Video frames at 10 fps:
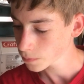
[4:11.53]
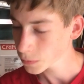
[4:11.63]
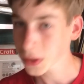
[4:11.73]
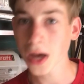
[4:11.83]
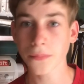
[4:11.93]

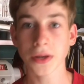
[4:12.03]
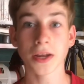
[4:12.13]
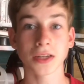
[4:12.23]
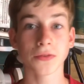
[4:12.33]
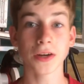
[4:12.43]
the
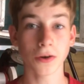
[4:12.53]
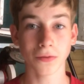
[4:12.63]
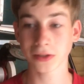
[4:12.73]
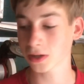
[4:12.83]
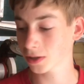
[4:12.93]
next video,
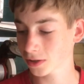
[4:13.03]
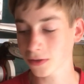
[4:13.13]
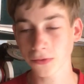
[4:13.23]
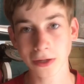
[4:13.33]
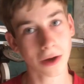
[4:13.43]
obviously, because the
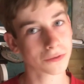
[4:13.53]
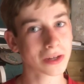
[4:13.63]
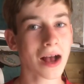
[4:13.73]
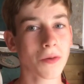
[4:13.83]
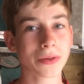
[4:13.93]
video after
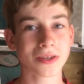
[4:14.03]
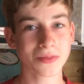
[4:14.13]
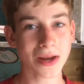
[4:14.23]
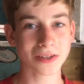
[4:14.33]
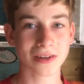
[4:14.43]
that will be
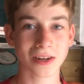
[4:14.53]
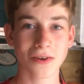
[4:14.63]
dismantling,